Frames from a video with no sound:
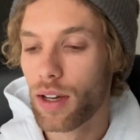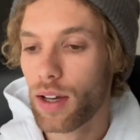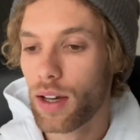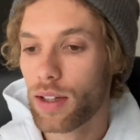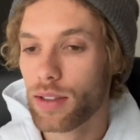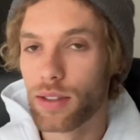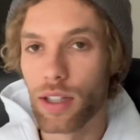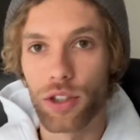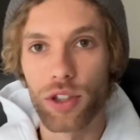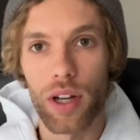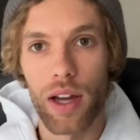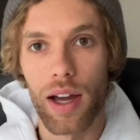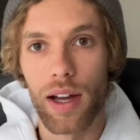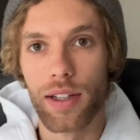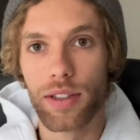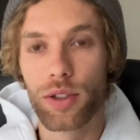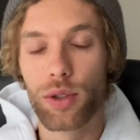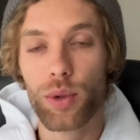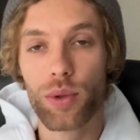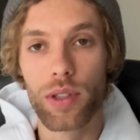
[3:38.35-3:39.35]
such
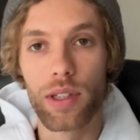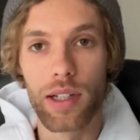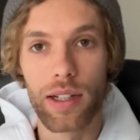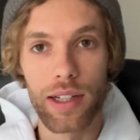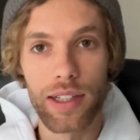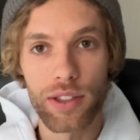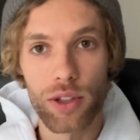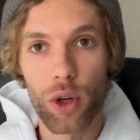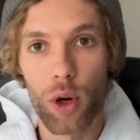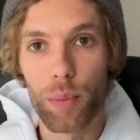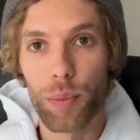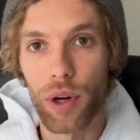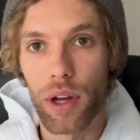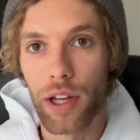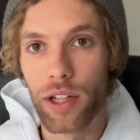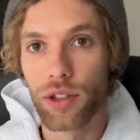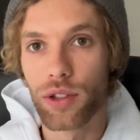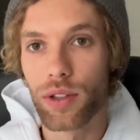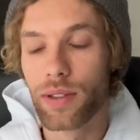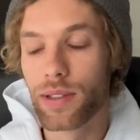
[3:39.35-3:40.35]
as using list
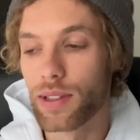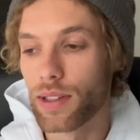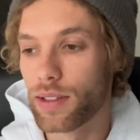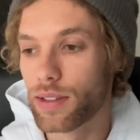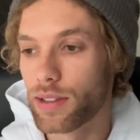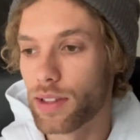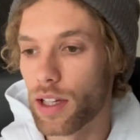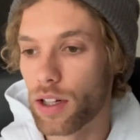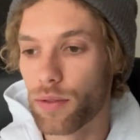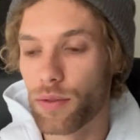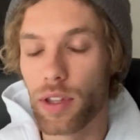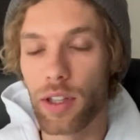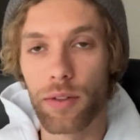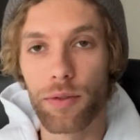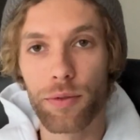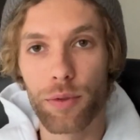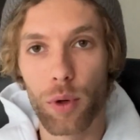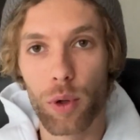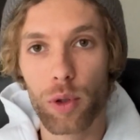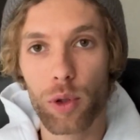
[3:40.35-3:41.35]
comprehensions instead of the
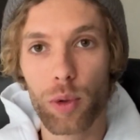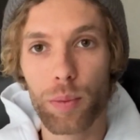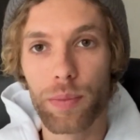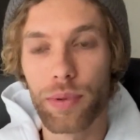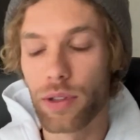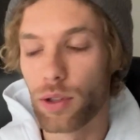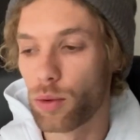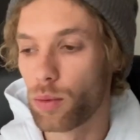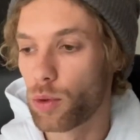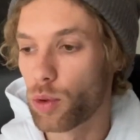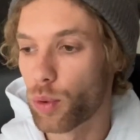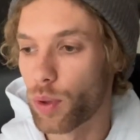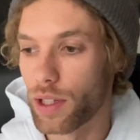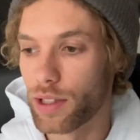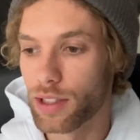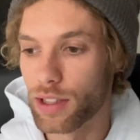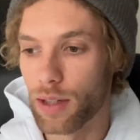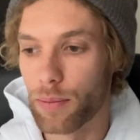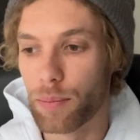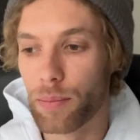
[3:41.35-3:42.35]
for loop to create
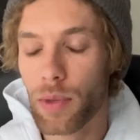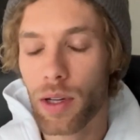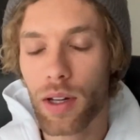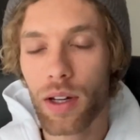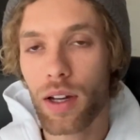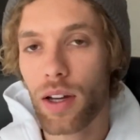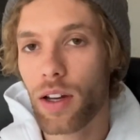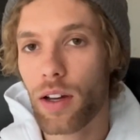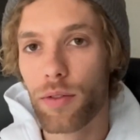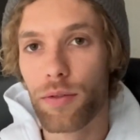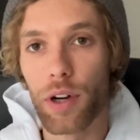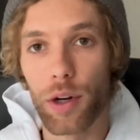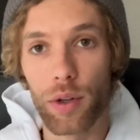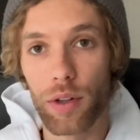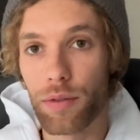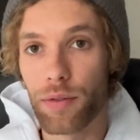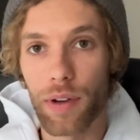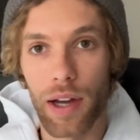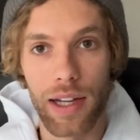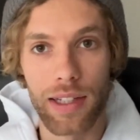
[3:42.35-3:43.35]
some very
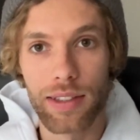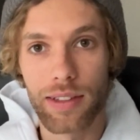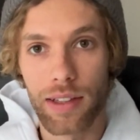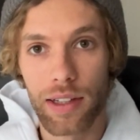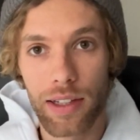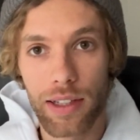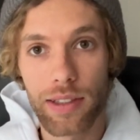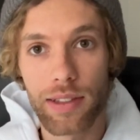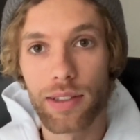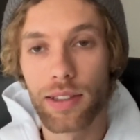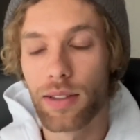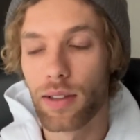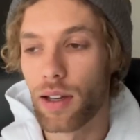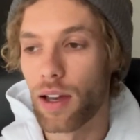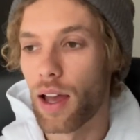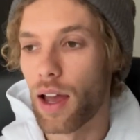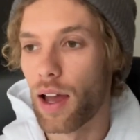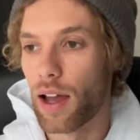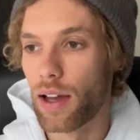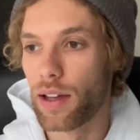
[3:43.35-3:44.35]
fast lists,
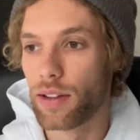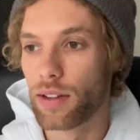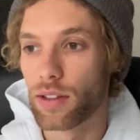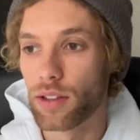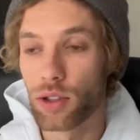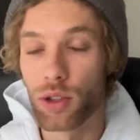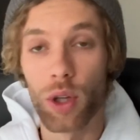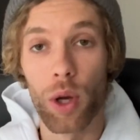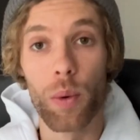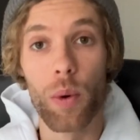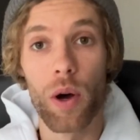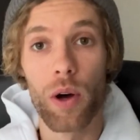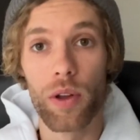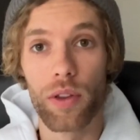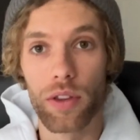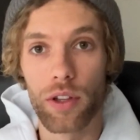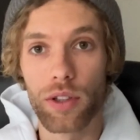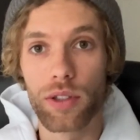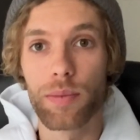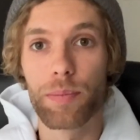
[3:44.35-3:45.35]
and so on.
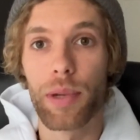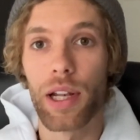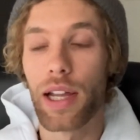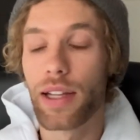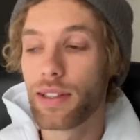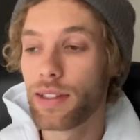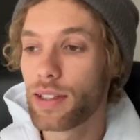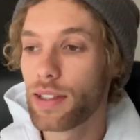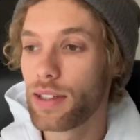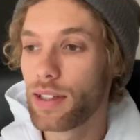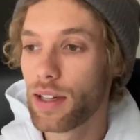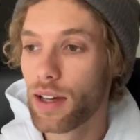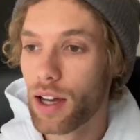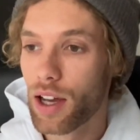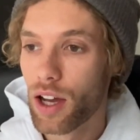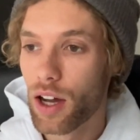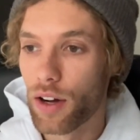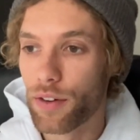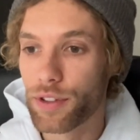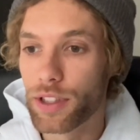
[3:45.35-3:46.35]
There's plenty
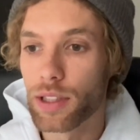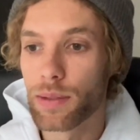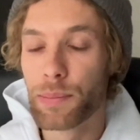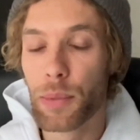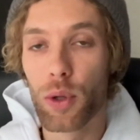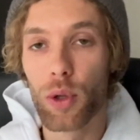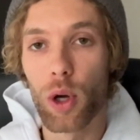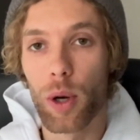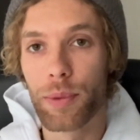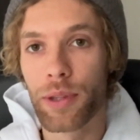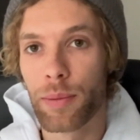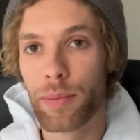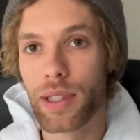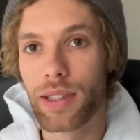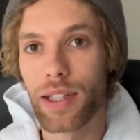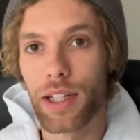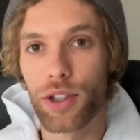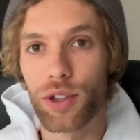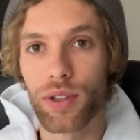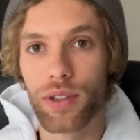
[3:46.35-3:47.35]
of small
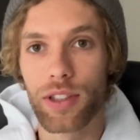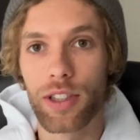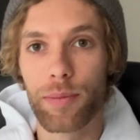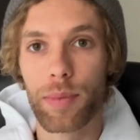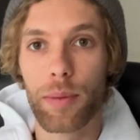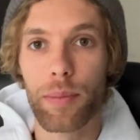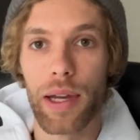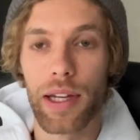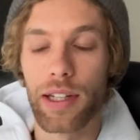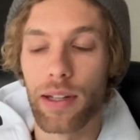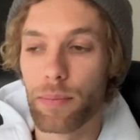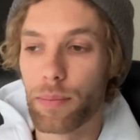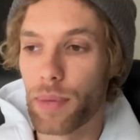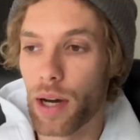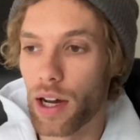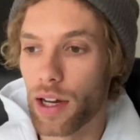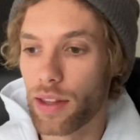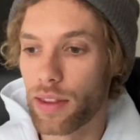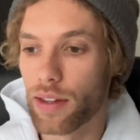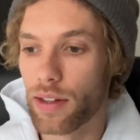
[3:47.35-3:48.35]
optimizations to be made in
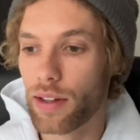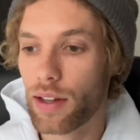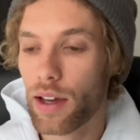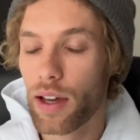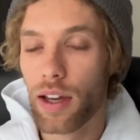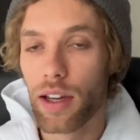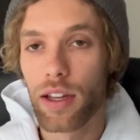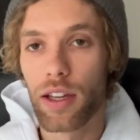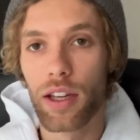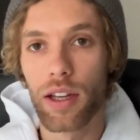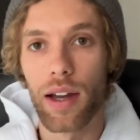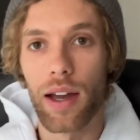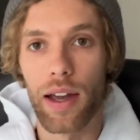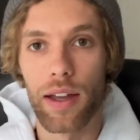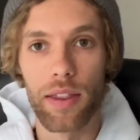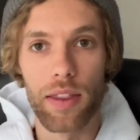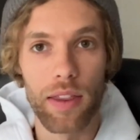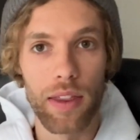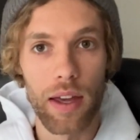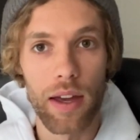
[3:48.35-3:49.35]
Python here
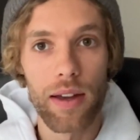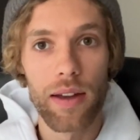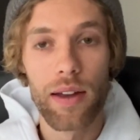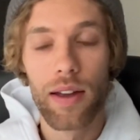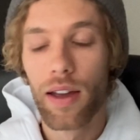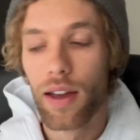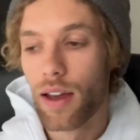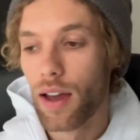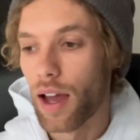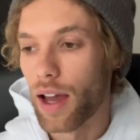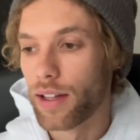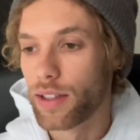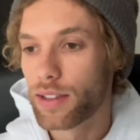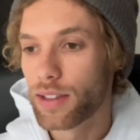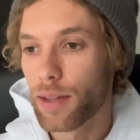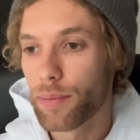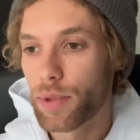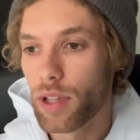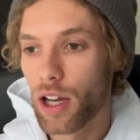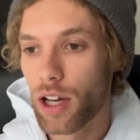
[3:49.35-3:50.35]
and there, and
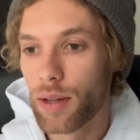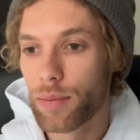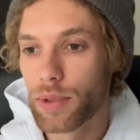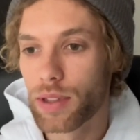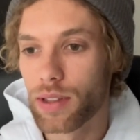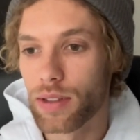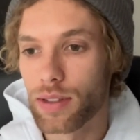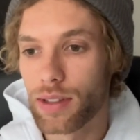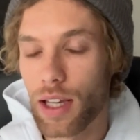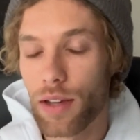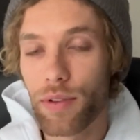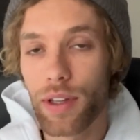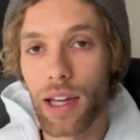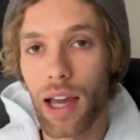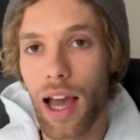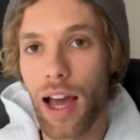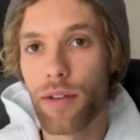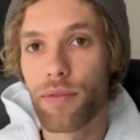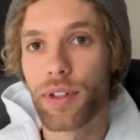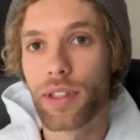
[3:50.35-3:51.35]
sometimes saving
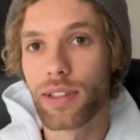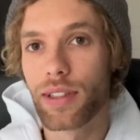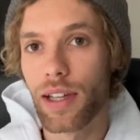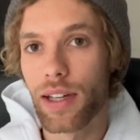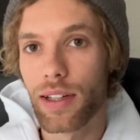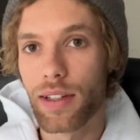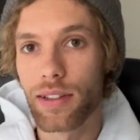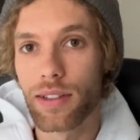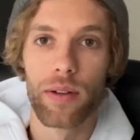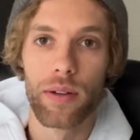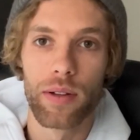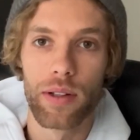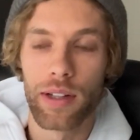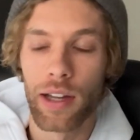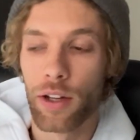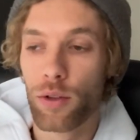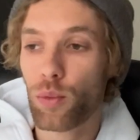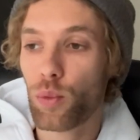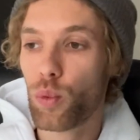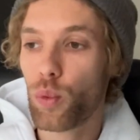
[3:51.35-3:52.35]
half a second
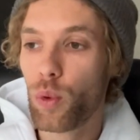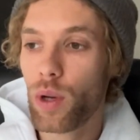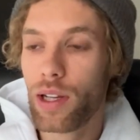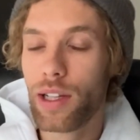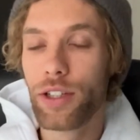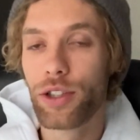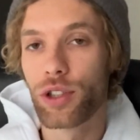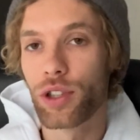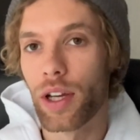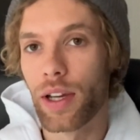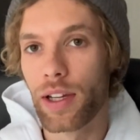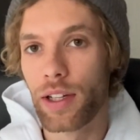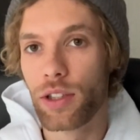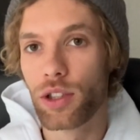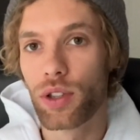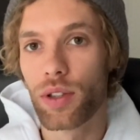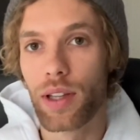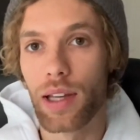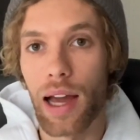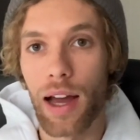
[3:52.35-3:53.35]
can really
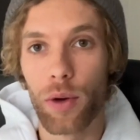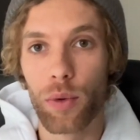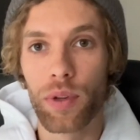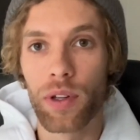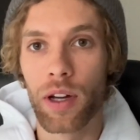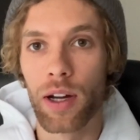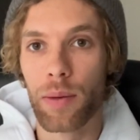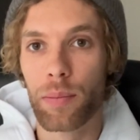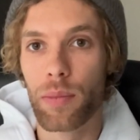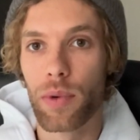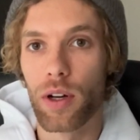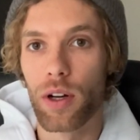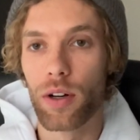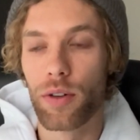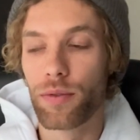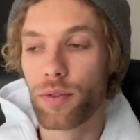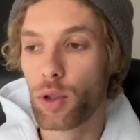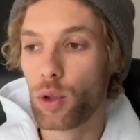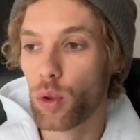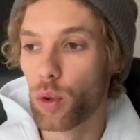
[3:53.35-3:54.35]
change the outcome
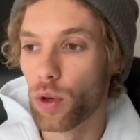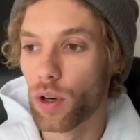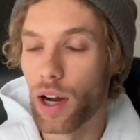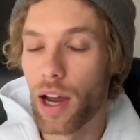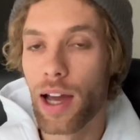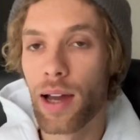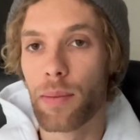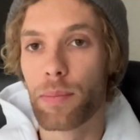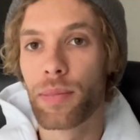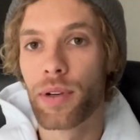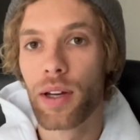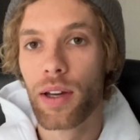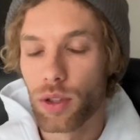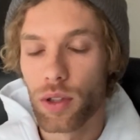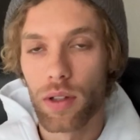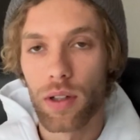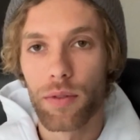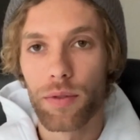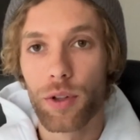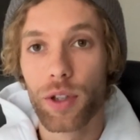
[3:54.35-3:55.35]
of your app.
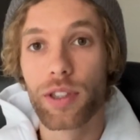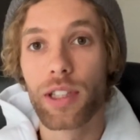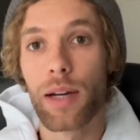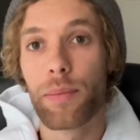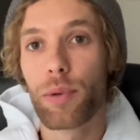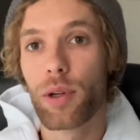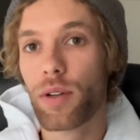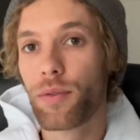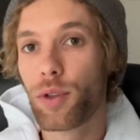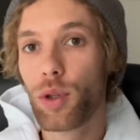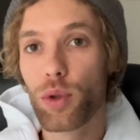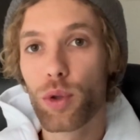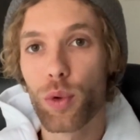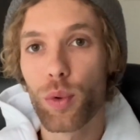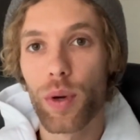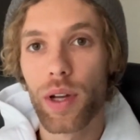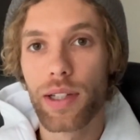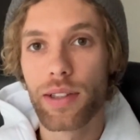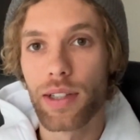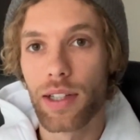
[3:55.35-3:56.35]
For example, if you
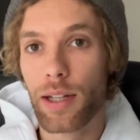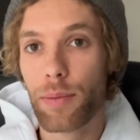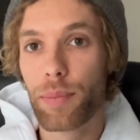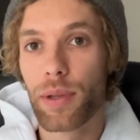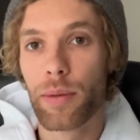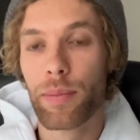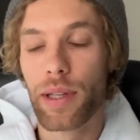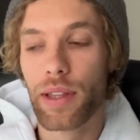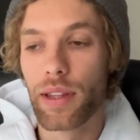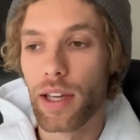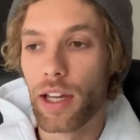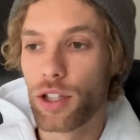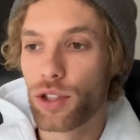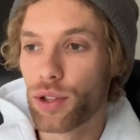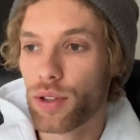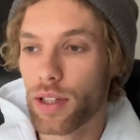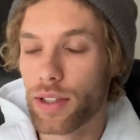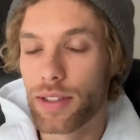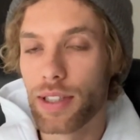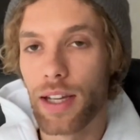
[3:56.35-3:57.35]
create an implementation
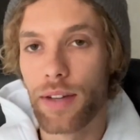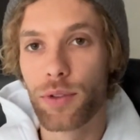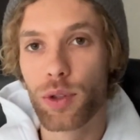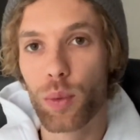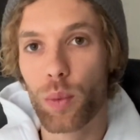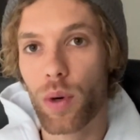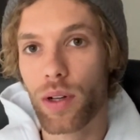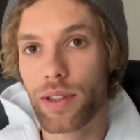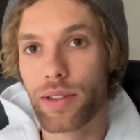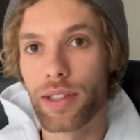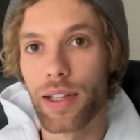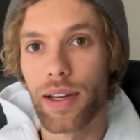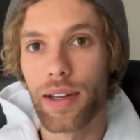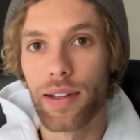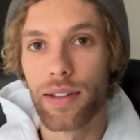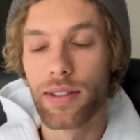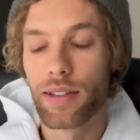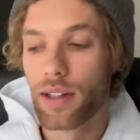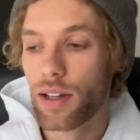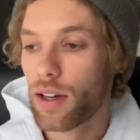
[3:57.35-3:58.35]
that saves one
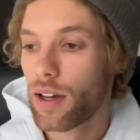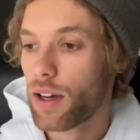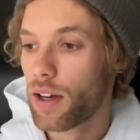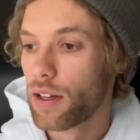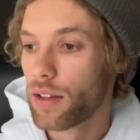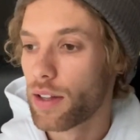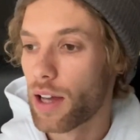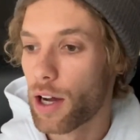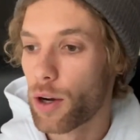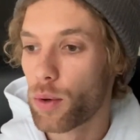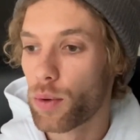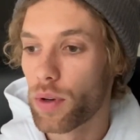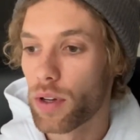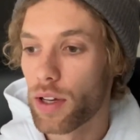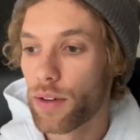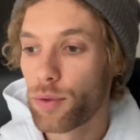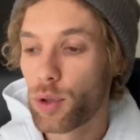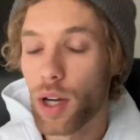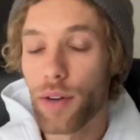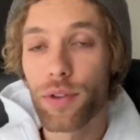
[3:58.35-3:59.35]
second, now,
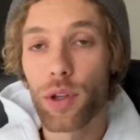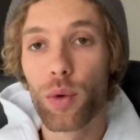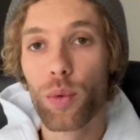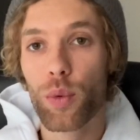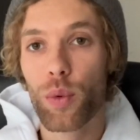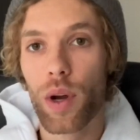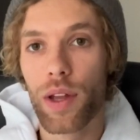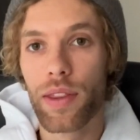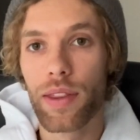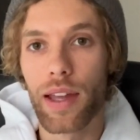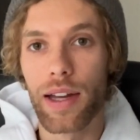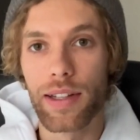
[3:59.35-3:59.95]
if you have to run that